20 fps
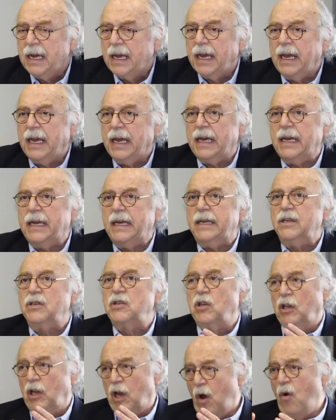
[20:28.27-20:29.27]

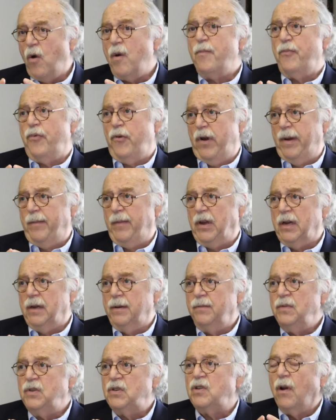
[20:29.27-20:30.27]
is lower
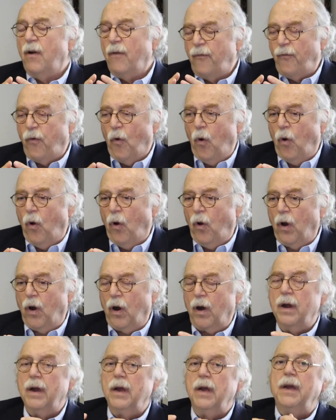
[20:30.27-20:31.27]
premiums
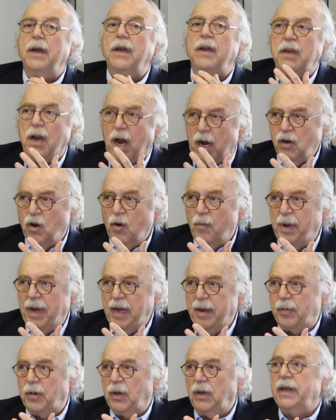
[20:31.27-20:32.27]
for younger
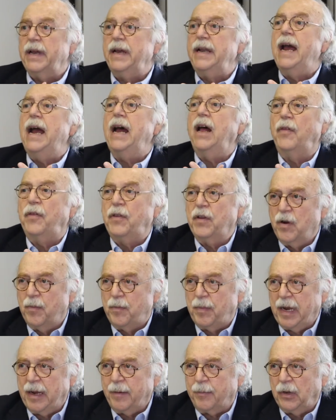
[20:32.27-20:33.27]
people and healthier
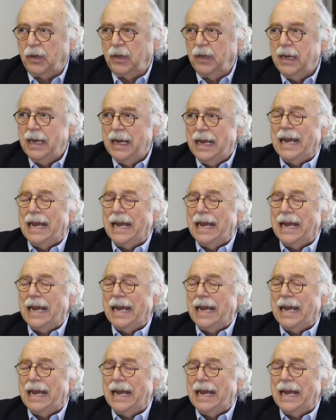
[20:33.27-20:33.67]
people,